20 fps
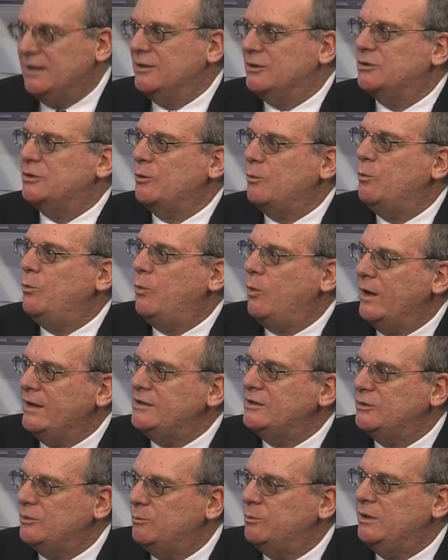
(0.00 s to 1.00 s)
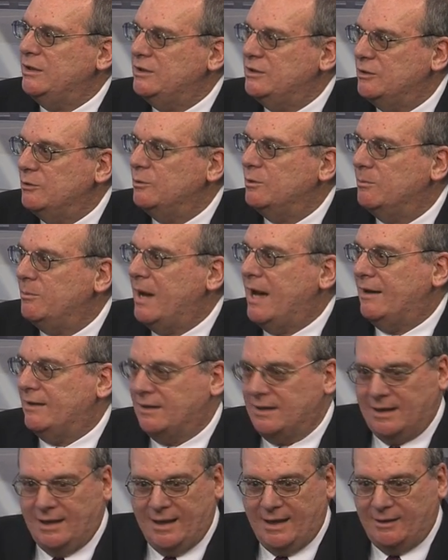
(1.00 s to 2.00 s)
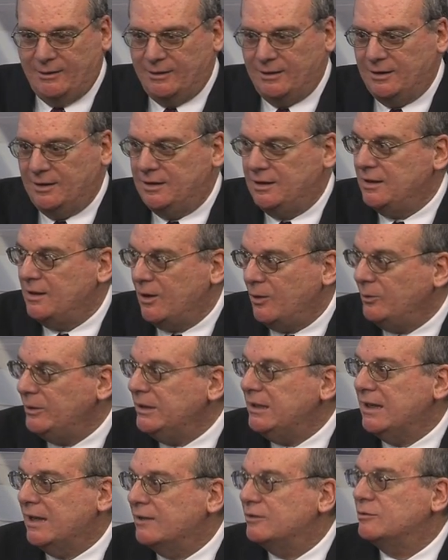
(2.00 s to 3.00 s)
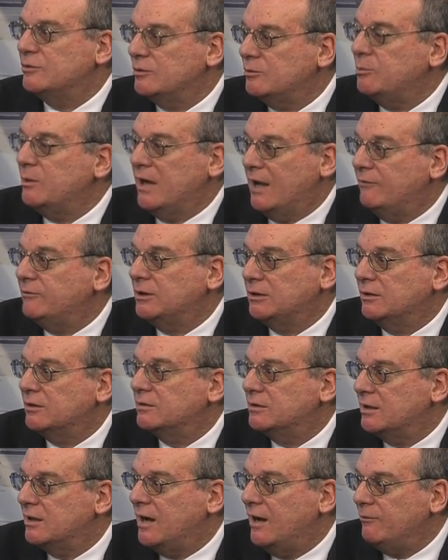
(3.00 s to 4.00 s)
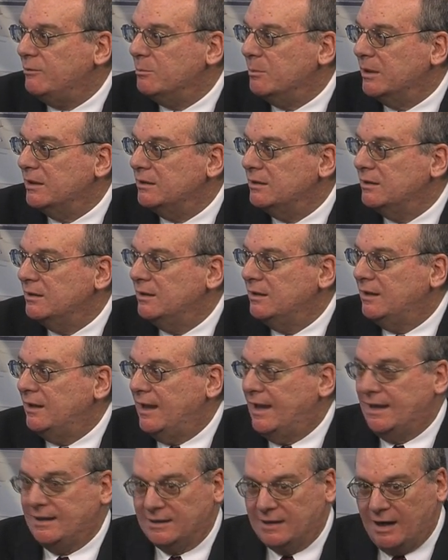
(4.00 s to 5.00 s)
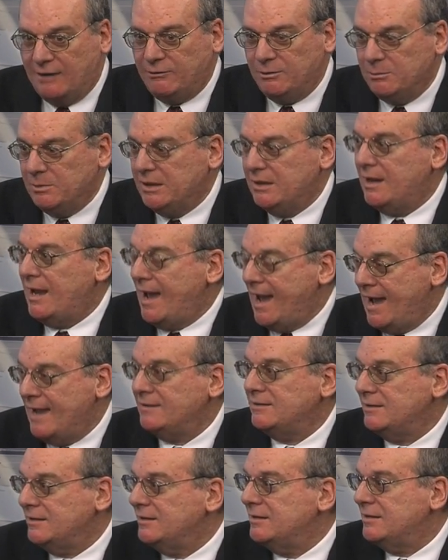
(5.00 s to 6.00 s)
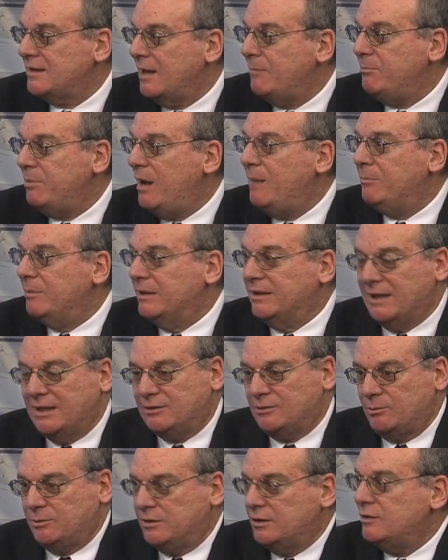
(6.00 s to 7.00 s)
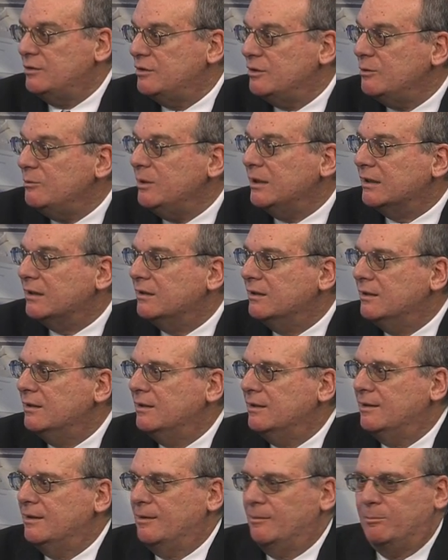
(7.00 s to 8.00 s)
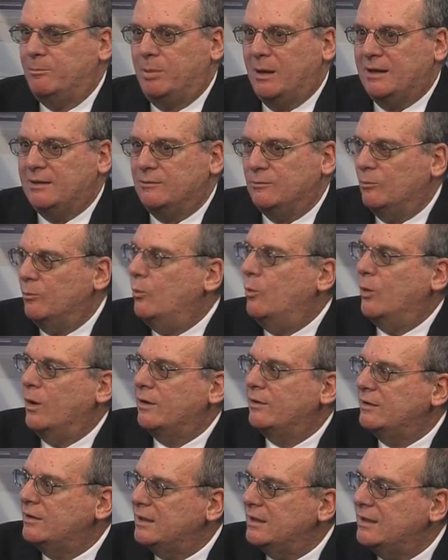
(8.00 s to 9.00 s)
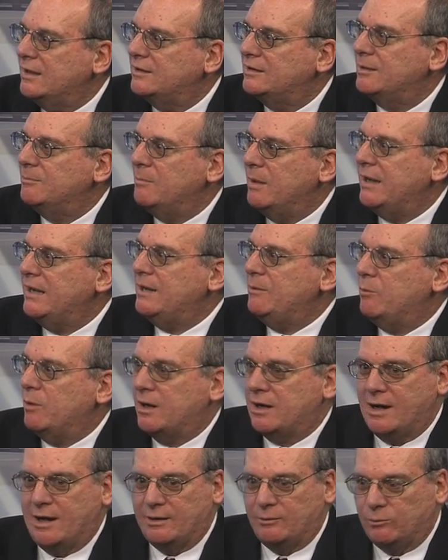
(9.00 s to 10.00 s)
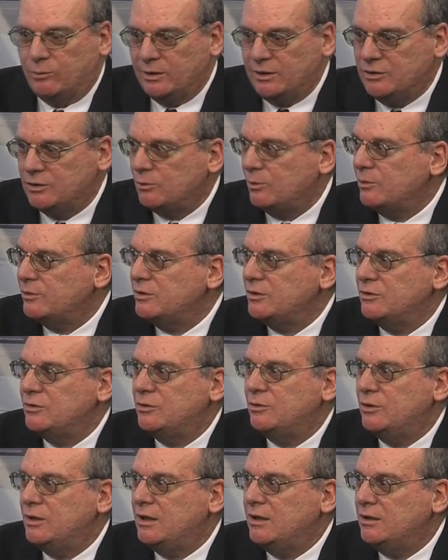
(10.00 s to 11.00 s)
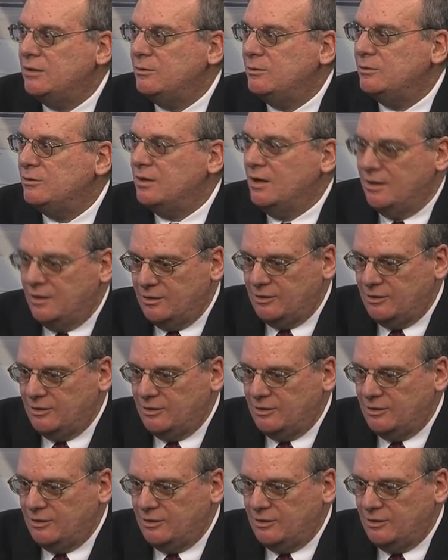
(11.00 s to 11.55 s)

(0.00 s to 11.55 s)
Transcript: So what do we do about it? And the only answer is we have to look to government. And government has to step up, and that's what they're doing. But where do they get the money? What kind of resources do they use?